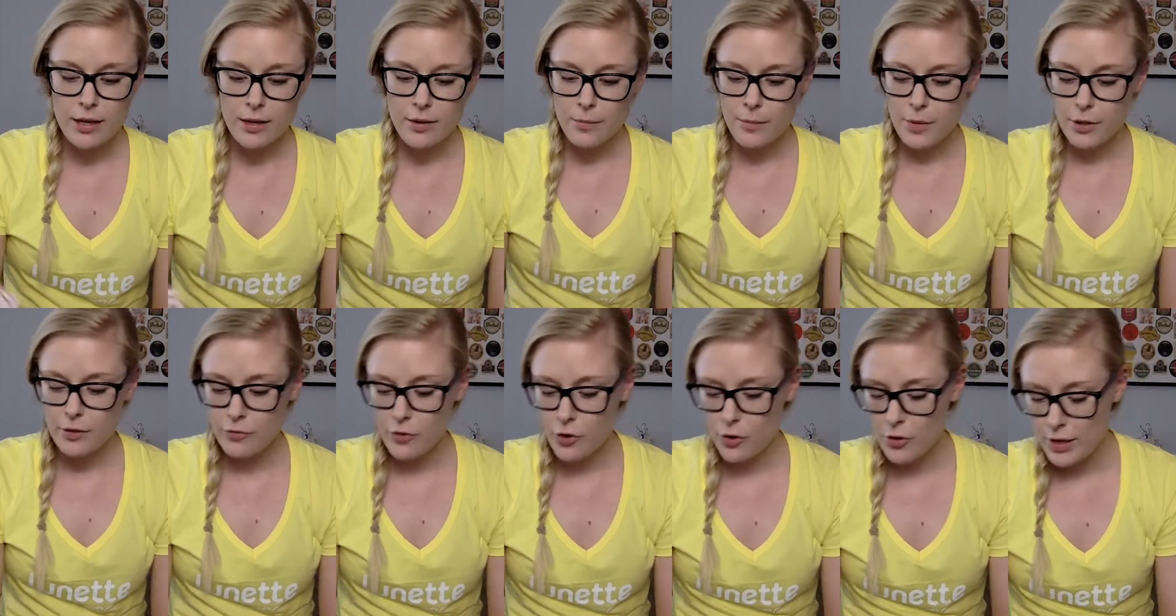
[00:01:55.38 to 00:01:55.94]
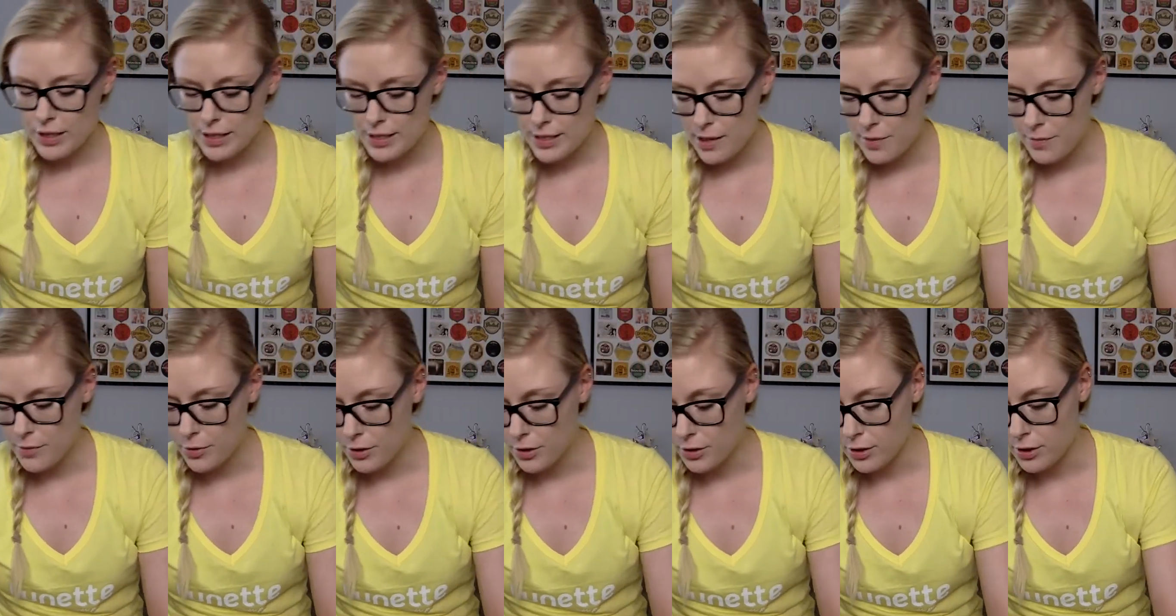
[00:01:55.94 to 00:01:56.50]
But for
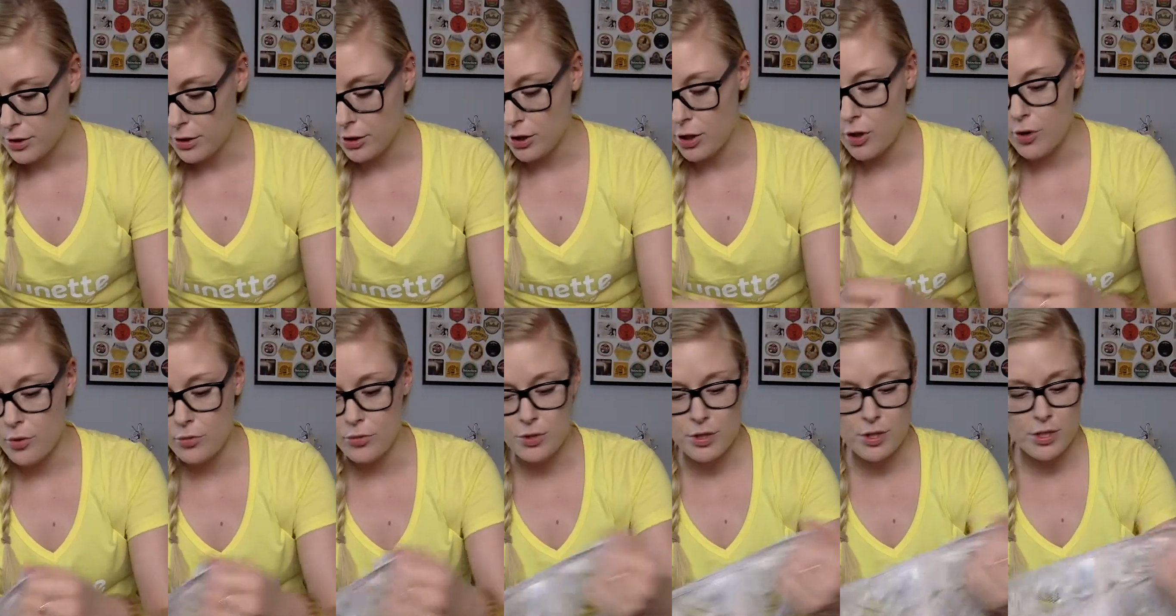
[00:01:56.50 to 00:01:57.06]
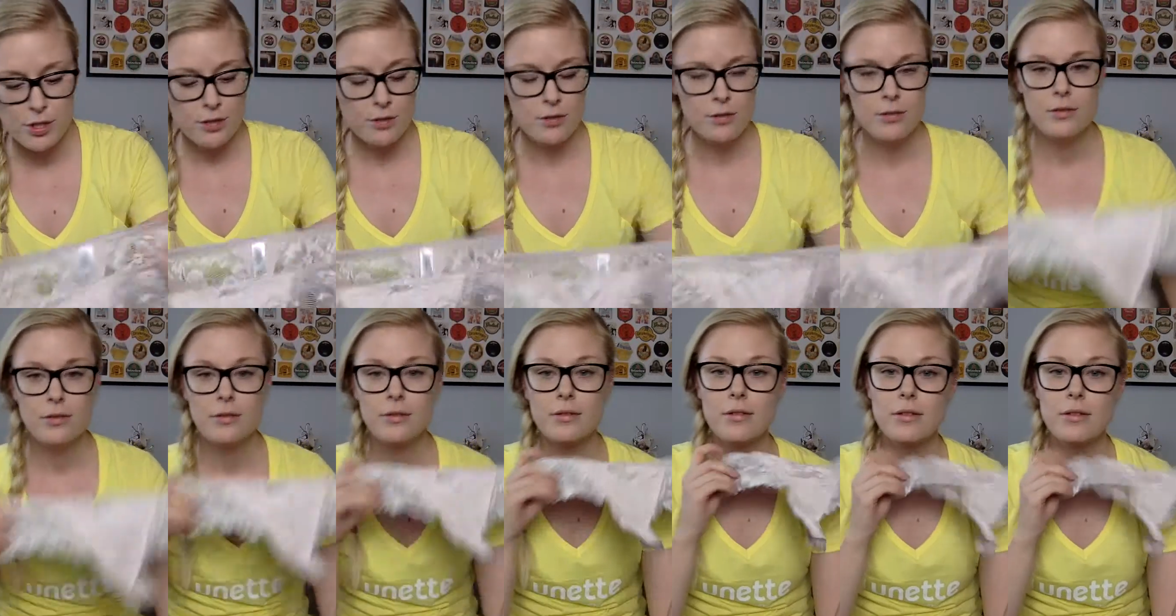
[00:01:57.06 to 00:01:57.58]
example, clothes